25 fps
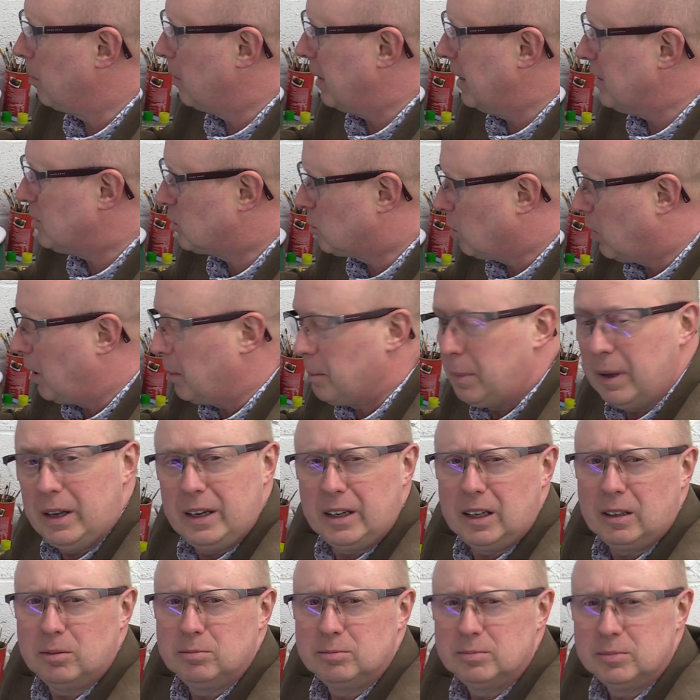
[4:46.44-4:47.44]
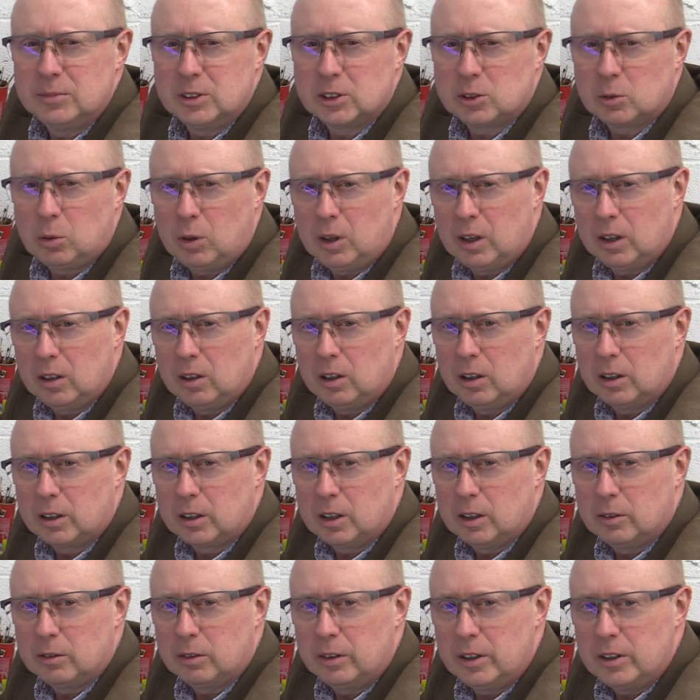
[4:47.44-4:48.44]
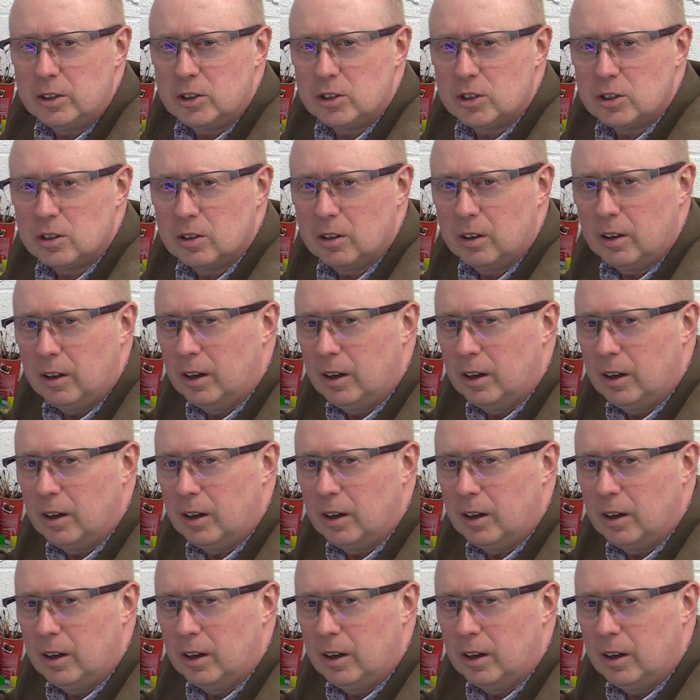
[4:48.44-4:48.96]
it's quite big, it's quite a lot of coverage.